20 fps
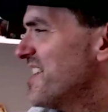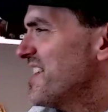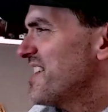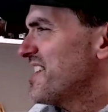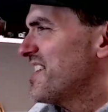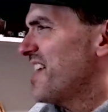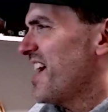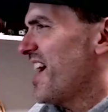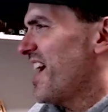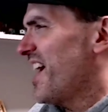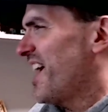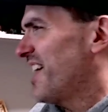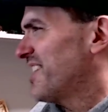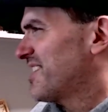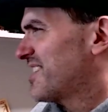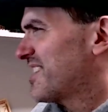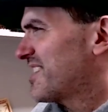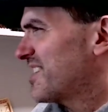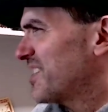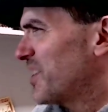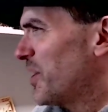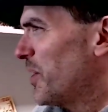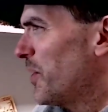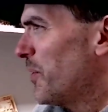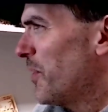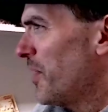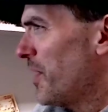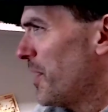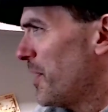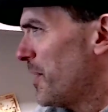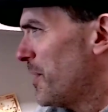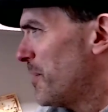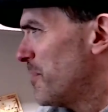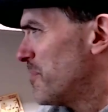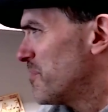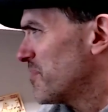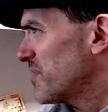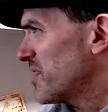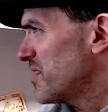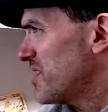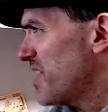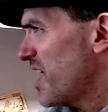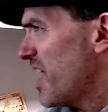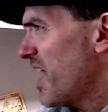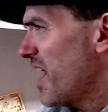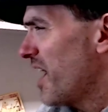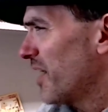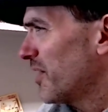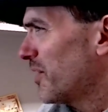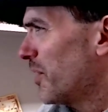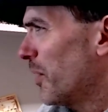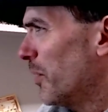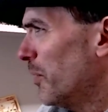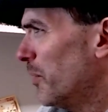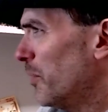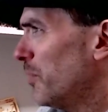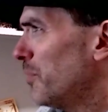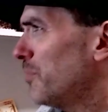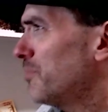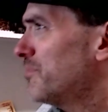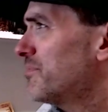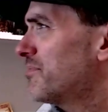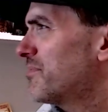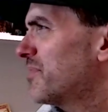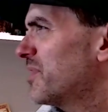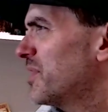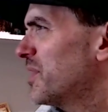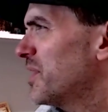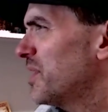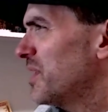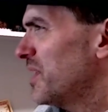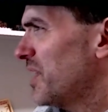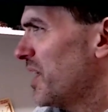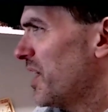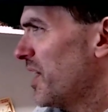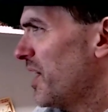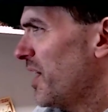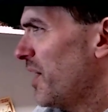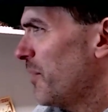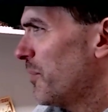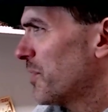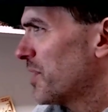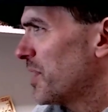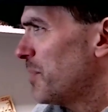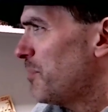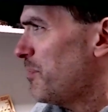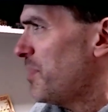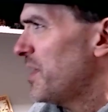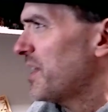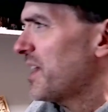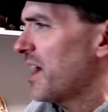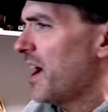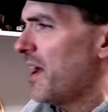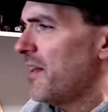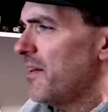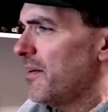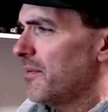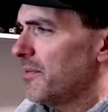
Yeah, so, yeah, gold. We're going to click on